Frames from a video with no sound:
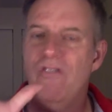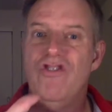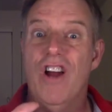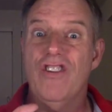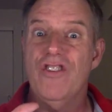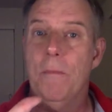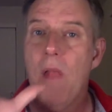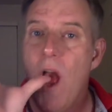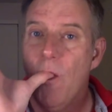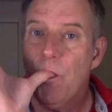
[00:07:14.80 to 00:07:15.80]
chocolate chip,
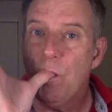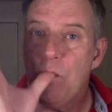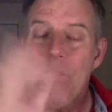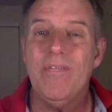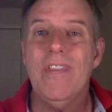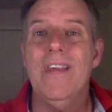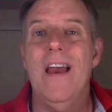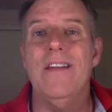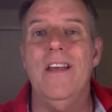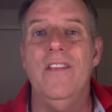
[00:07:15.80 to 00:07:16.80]

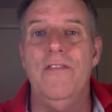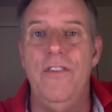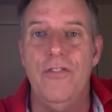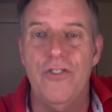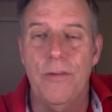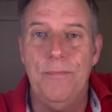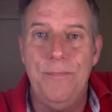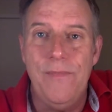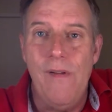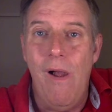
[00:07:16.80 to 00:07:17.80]
get in the future.
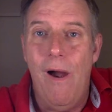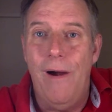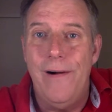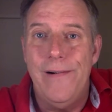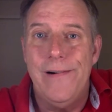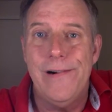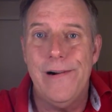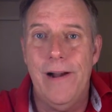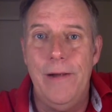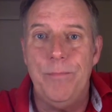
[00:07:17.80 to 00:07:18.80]
All
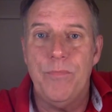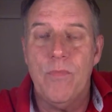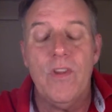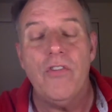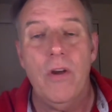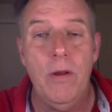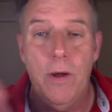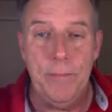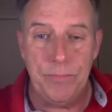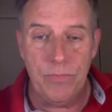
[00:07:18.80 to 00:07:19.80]
right. So
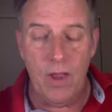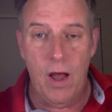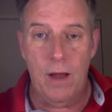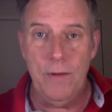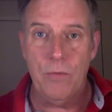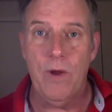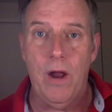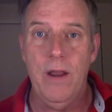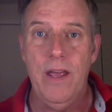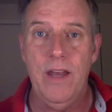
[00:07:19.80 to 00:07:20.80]
anyway, here we
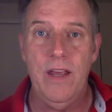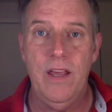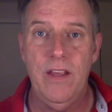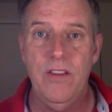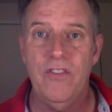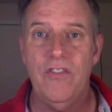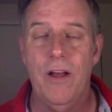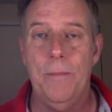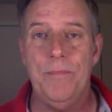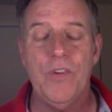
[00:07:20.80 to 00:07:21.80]
are. It is
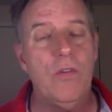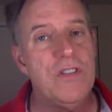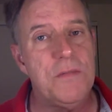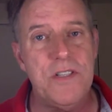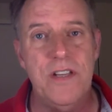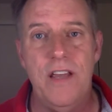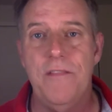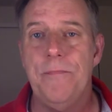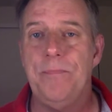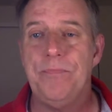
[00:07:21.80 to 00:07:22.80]
Christmas
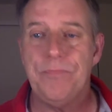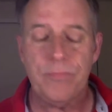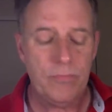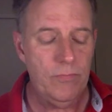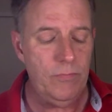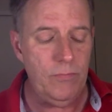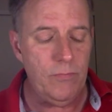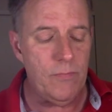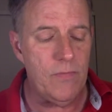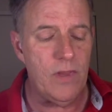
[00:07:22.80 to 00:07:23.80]
Eve.
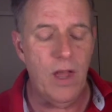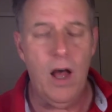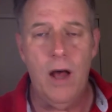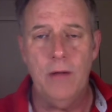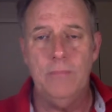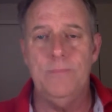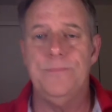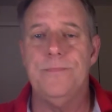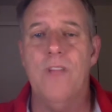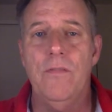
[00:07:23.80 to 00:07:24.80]

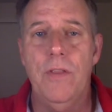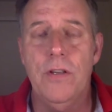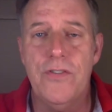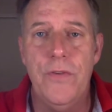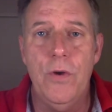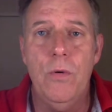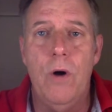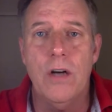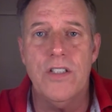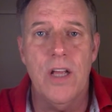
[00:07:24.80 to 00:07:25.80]
For those of you who
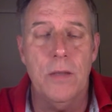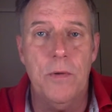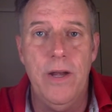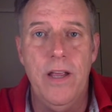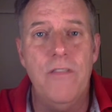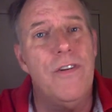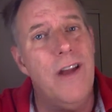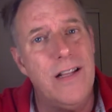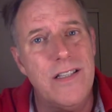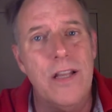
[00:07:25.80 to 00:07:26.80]
are celebrating. If you're
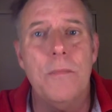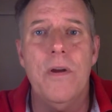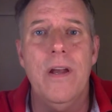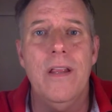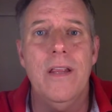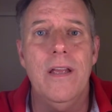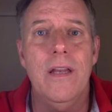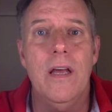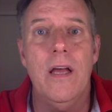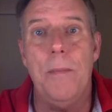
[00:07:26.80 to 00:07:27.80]
not celebrating,
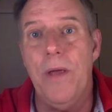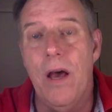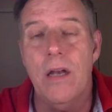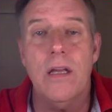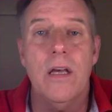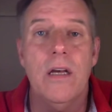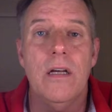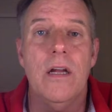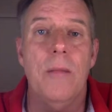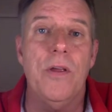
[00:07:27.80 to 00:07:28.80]
then happy
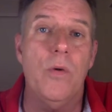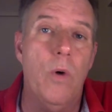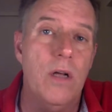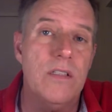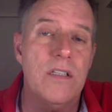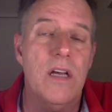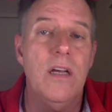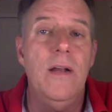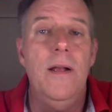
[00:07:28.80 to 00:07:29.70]
Hanukkah, happy Kwanzaa,